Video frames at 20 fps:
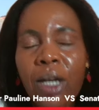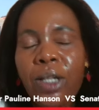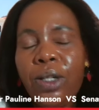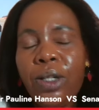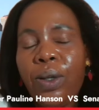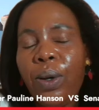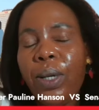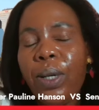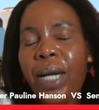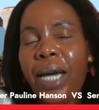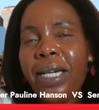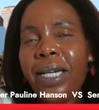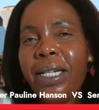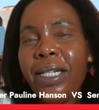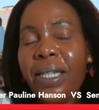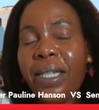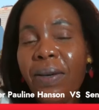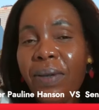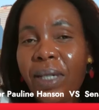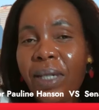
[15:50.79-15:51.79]
So in
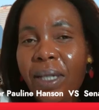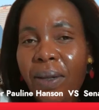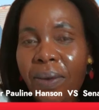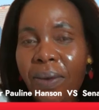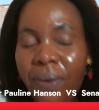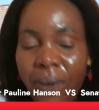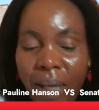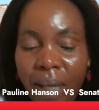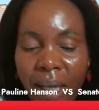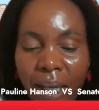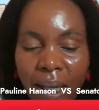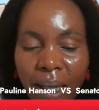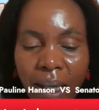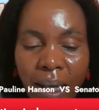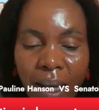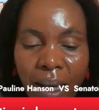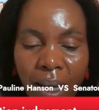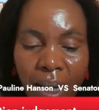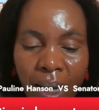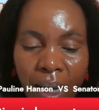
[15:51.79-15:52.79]

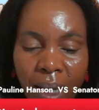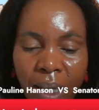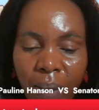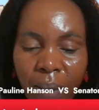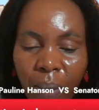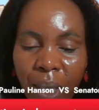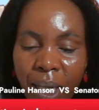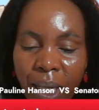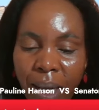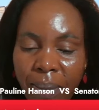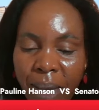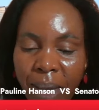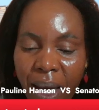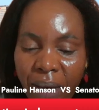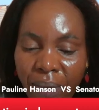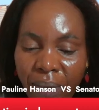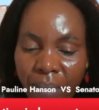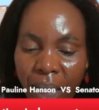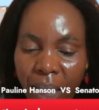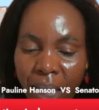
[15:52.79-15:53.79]
1973, the Whitlam
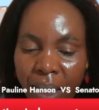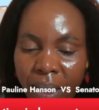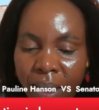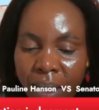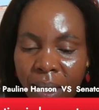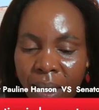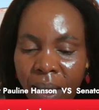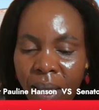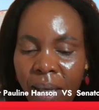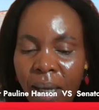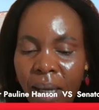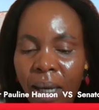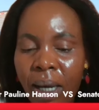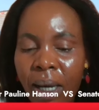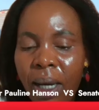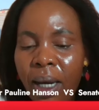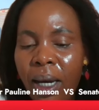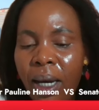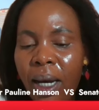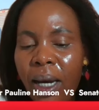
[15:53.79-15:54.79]
government
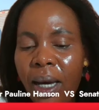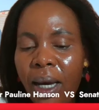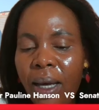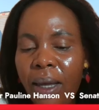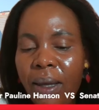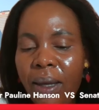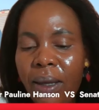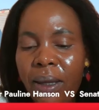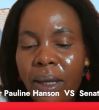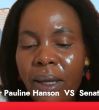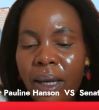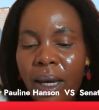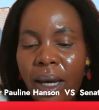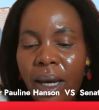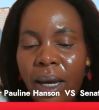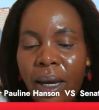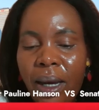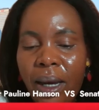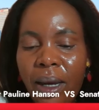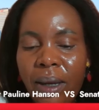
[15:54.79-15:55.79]
and
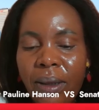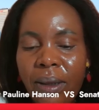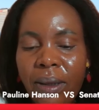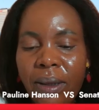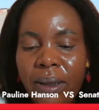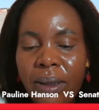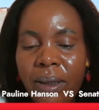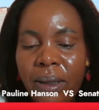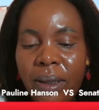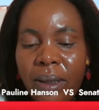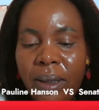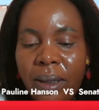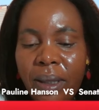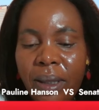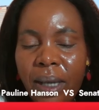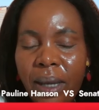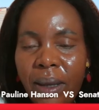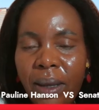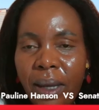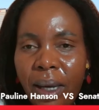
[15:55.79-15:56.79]

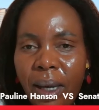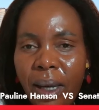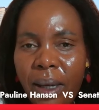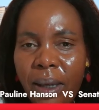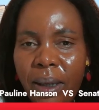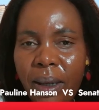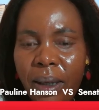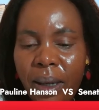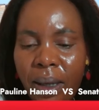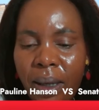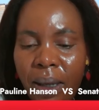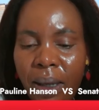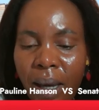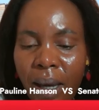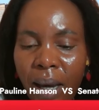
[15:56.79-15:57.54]
then